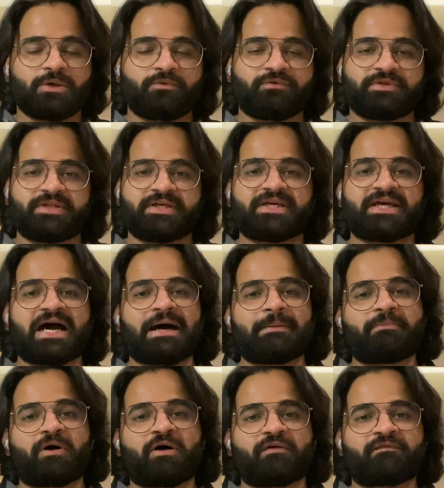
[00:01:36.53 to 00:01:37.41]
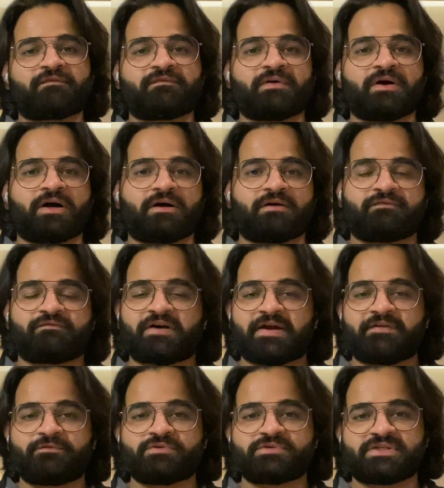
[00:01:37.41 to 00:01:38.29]
with the gap of
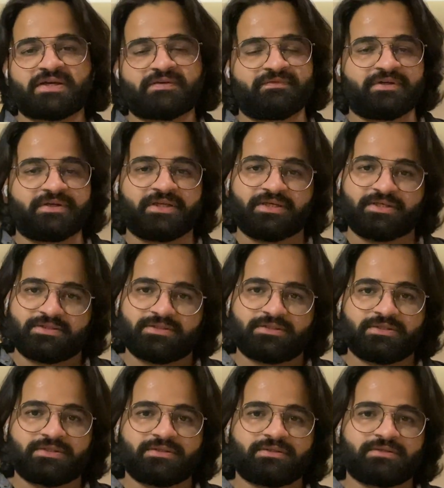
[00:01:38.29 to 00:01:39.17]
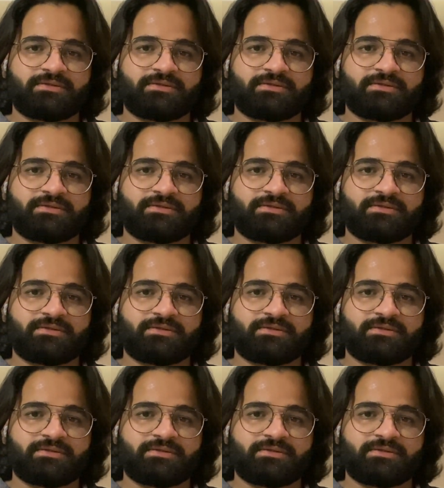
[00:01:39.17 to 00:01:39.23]
5 to 7 days.